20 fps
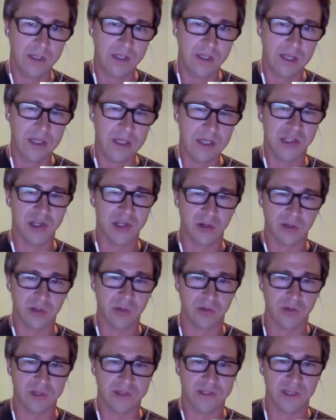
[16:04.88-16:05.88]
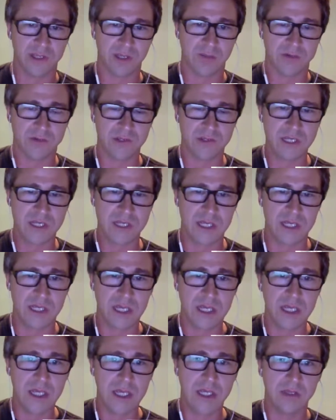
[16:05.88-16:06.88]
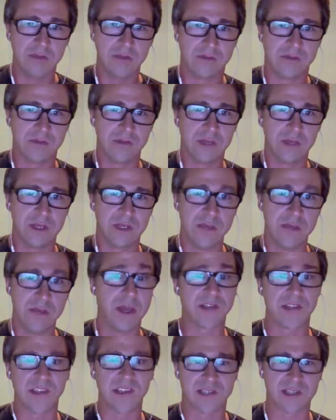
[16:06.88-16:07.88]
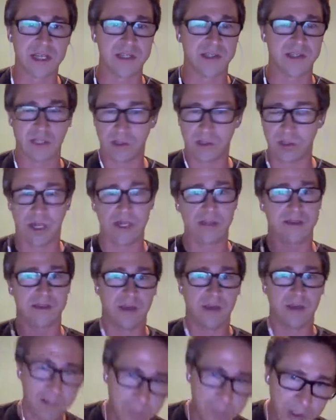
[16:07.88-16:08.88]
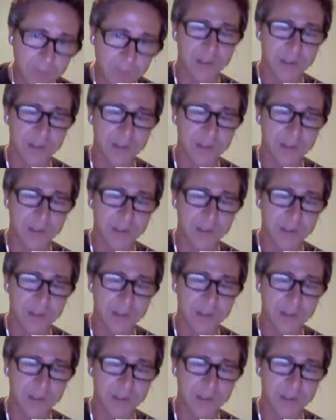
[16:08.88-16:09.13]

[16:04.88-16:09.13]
engineer that was on TMC, is he basically said, he's like, look, I'm putting